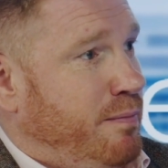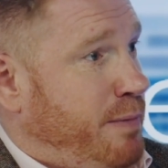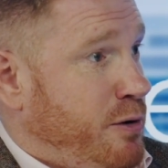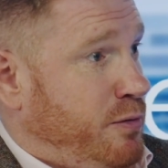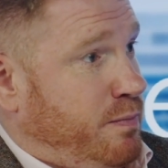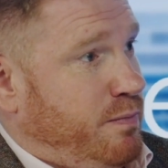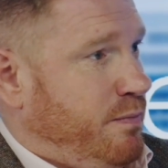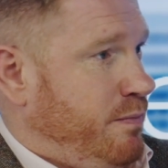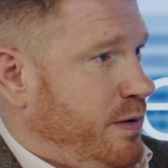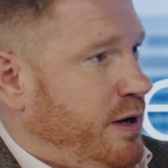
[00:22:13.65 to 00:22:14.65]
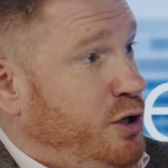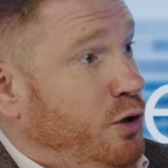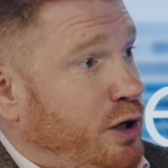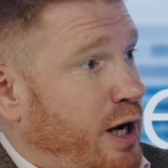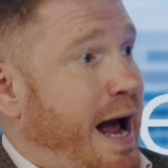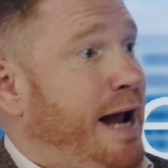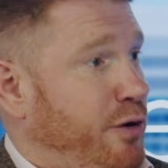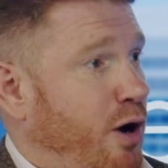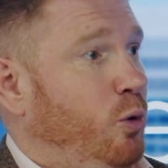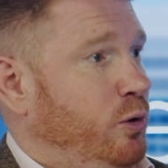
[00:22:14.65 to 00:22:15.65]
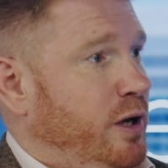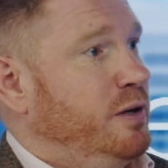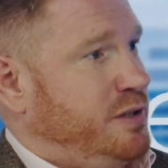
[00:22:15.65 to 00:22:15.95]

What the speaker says: both younger and older